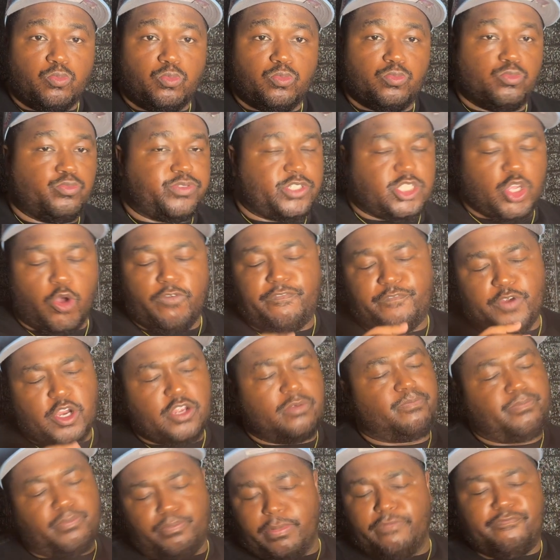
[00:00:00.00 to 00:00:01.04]
So
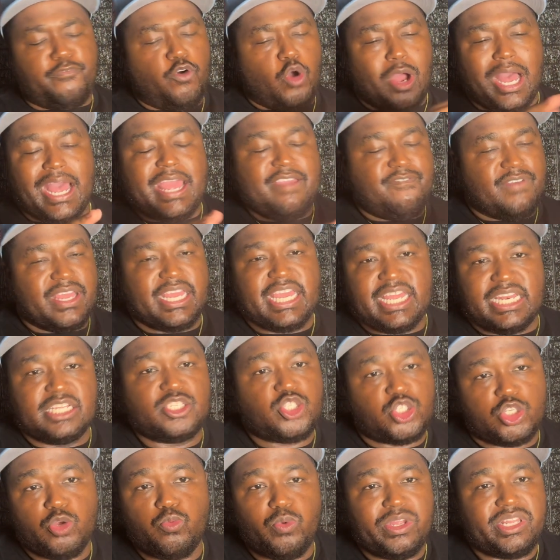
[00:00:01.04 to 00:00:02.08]
before I even get
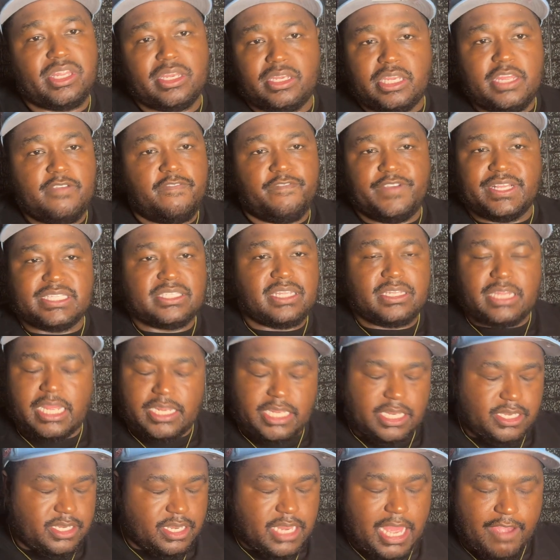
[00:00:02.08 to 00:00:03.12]
into what the defense,
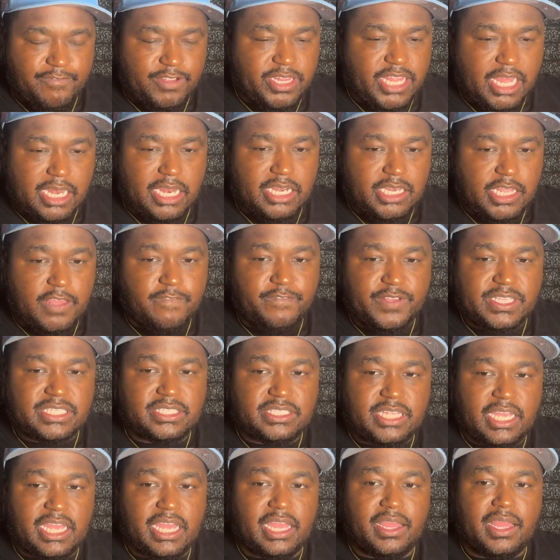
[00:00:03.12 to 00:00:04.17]
everything the defense
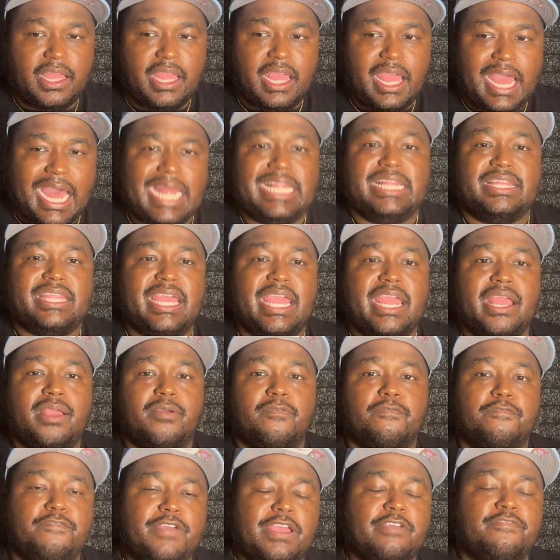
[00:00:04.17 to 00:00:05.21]
did, I think
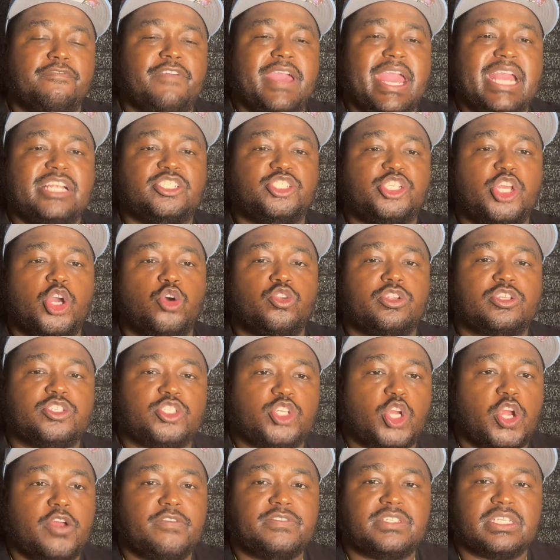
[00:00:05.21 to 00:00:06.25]
Vic Fangio
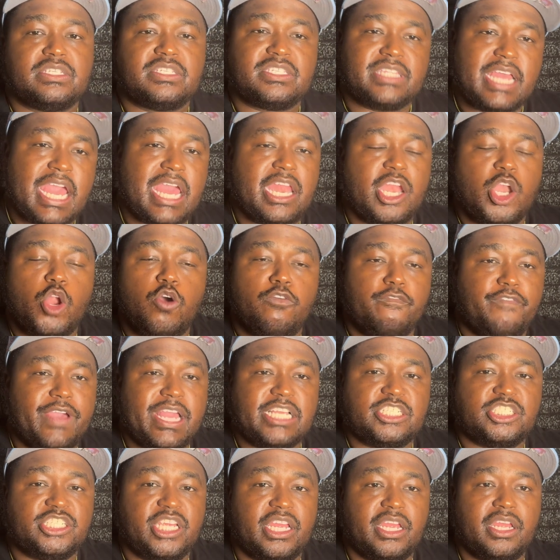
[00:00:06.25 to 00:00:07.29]
deserves a standing
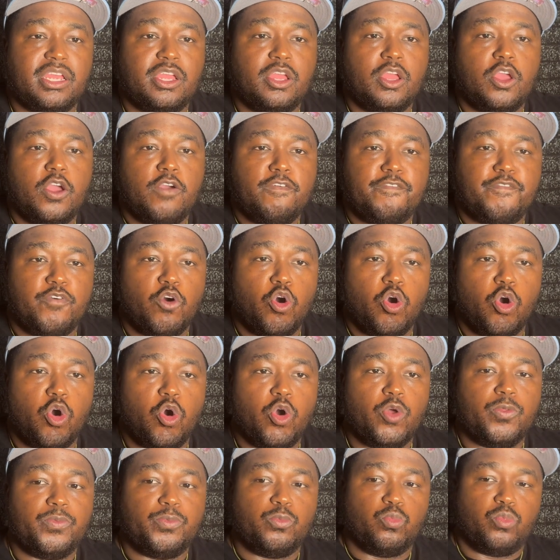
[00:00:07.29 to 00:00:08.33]
ovation
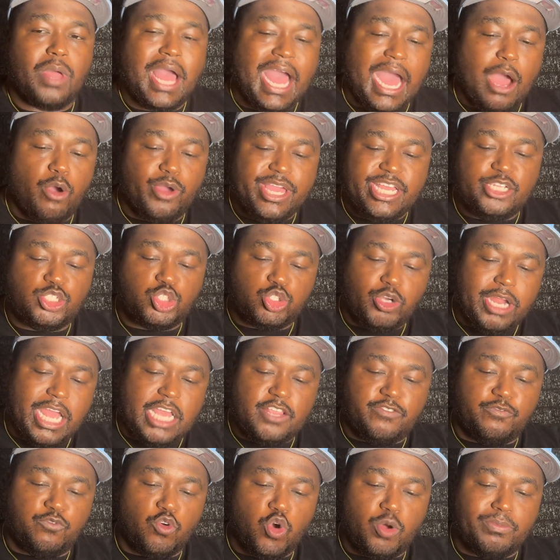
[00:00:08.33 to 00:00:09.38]
for how he
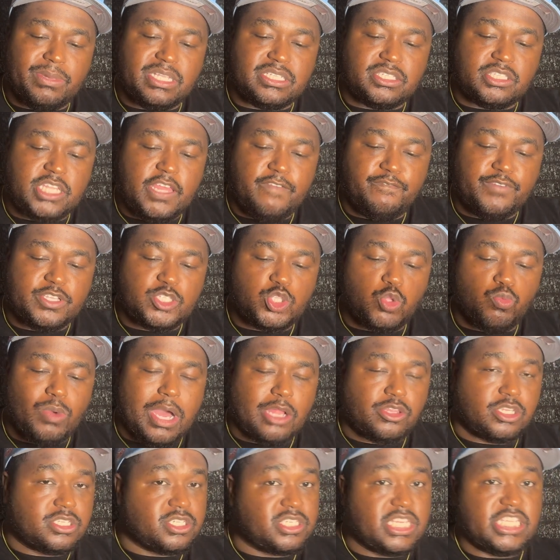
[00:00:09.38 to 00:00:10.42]
transformed this defense
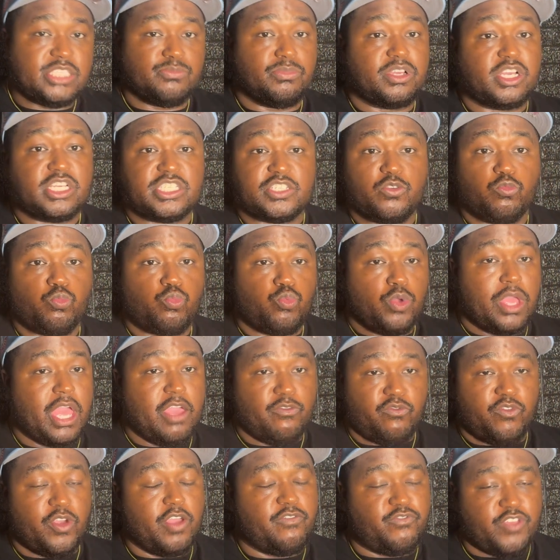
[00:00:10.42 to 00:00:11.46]
throughout the season. Because
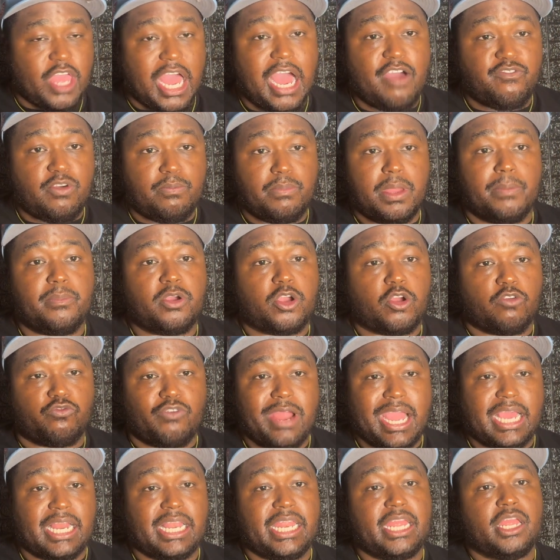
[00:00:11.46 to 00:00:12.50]
if y'all remember
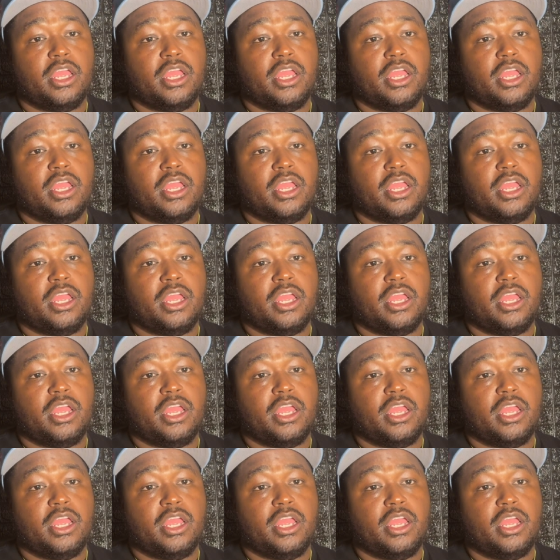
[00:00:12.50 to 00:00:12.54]
correctly,